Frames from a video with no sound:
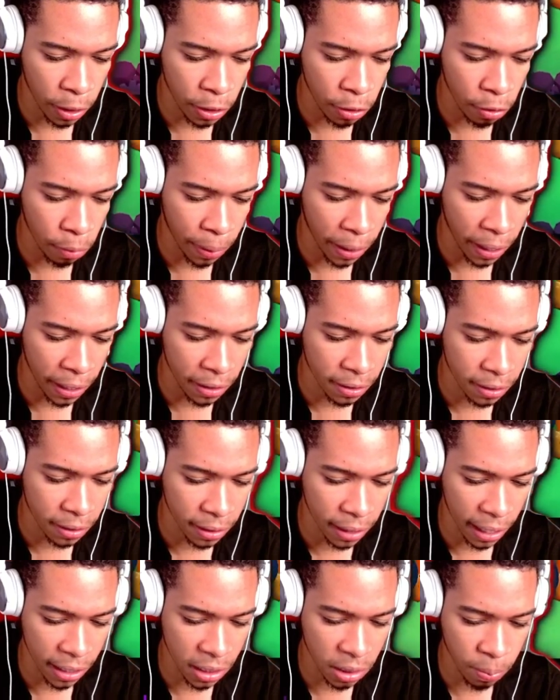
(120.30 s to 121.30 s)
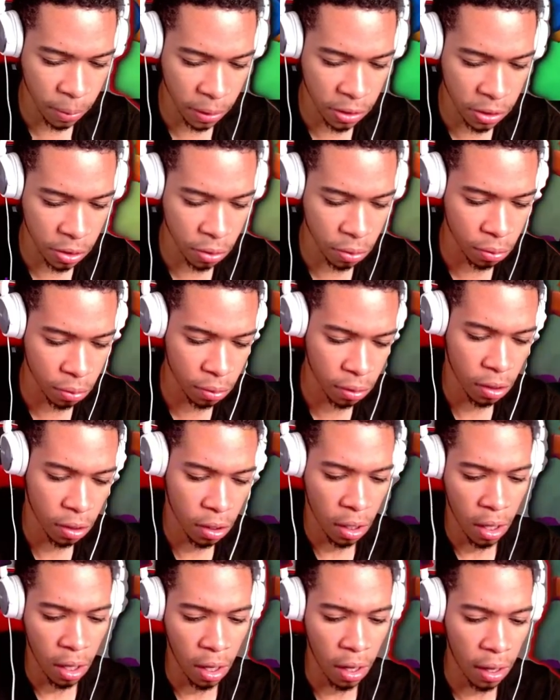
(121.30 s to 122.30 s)
your paint like
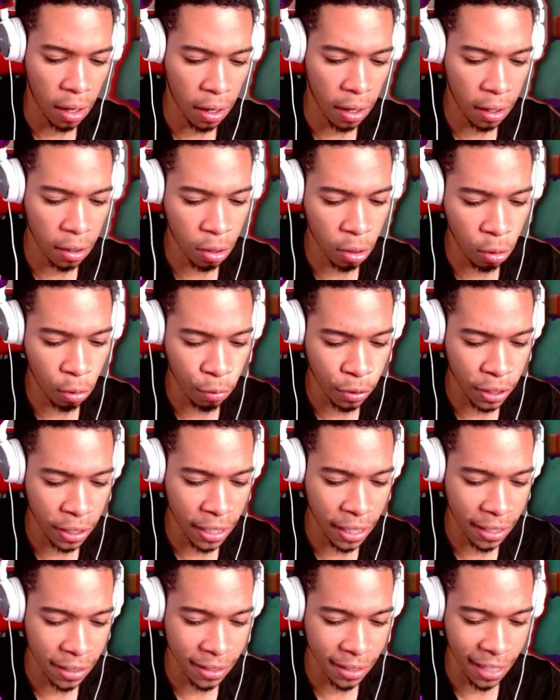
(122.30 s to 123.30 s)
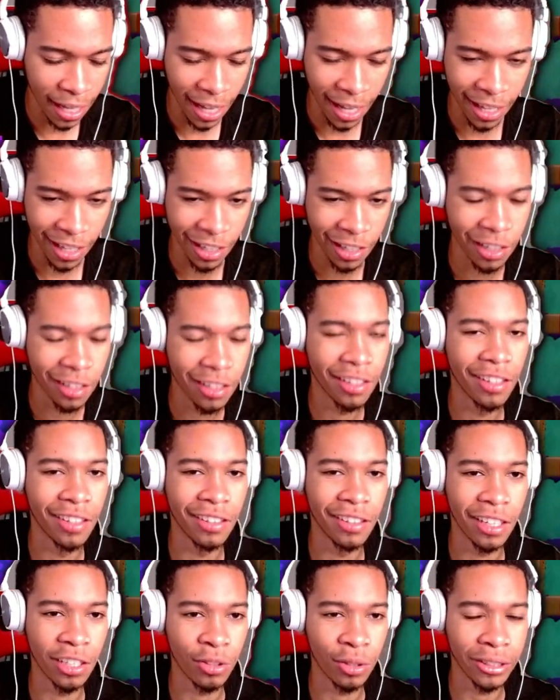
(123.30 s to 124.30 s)
Splatoon all over the next guy.
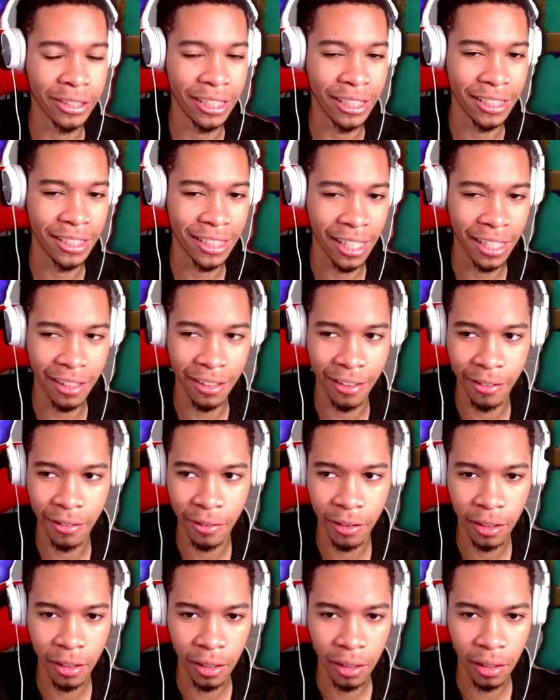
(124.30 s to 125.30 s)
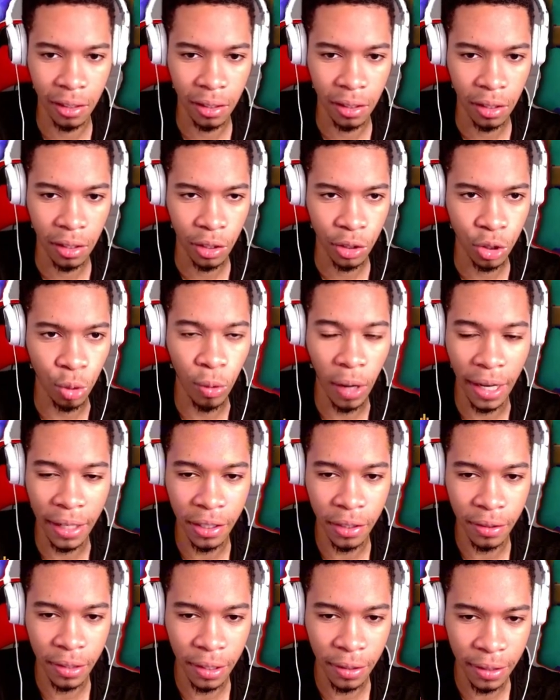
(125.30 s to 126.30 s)
That's what she said. So right
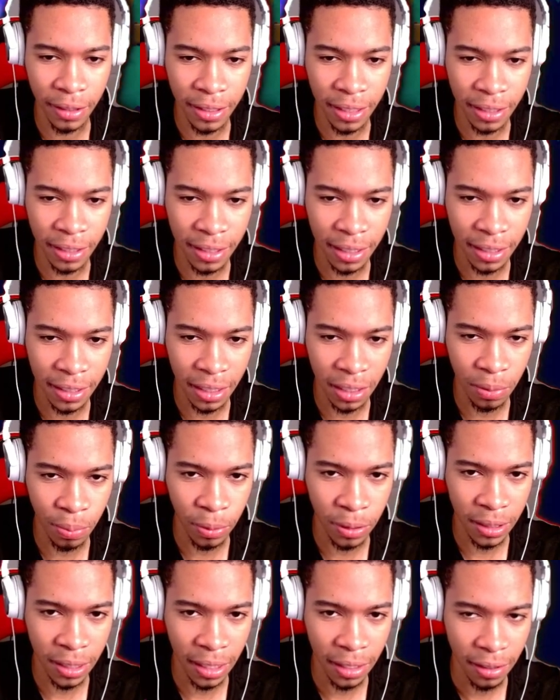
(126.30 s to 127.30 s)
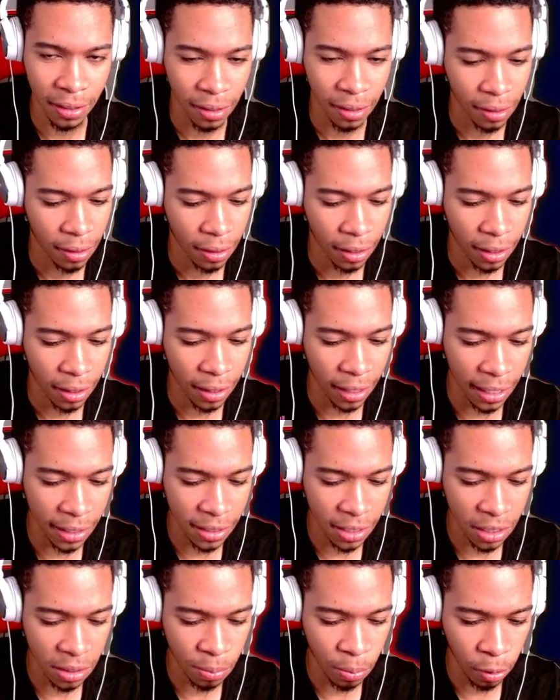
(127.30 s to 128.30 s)
now they're in sixty-six percent.
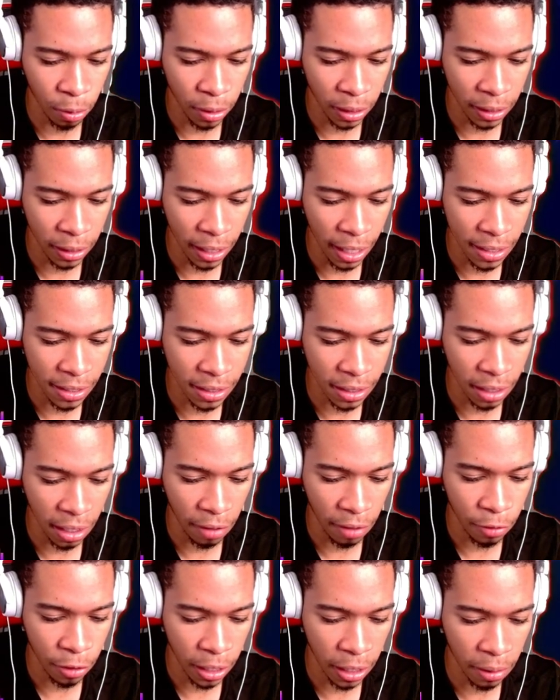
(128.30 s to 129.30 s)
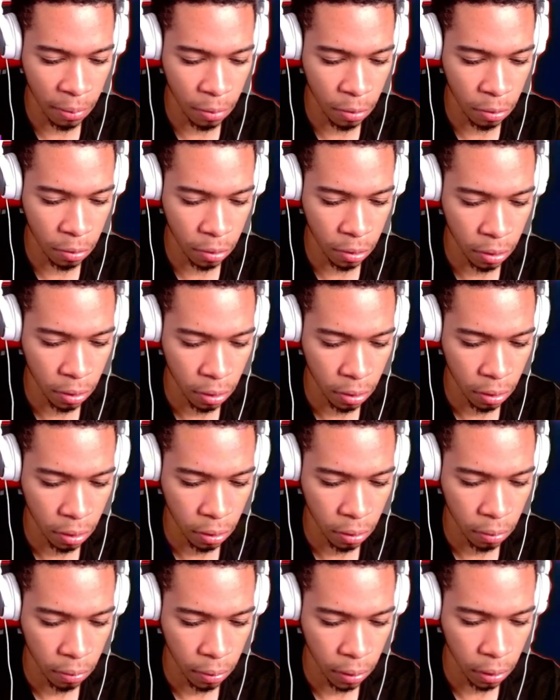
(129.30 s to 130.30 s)
Clancy's broken, guys, in every game mode. Go
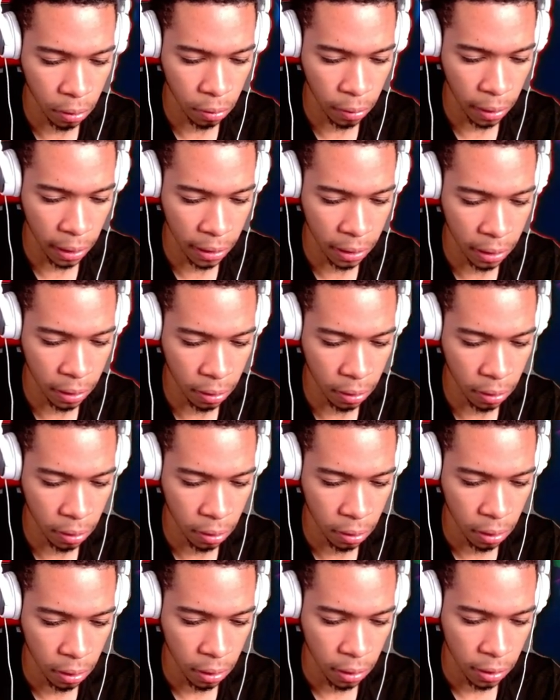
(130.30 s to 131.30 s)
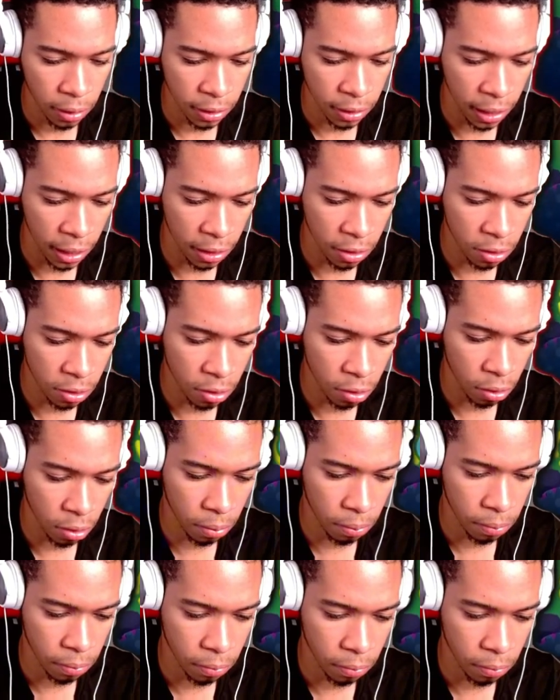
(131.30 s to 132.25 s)
right there. Sandstorm.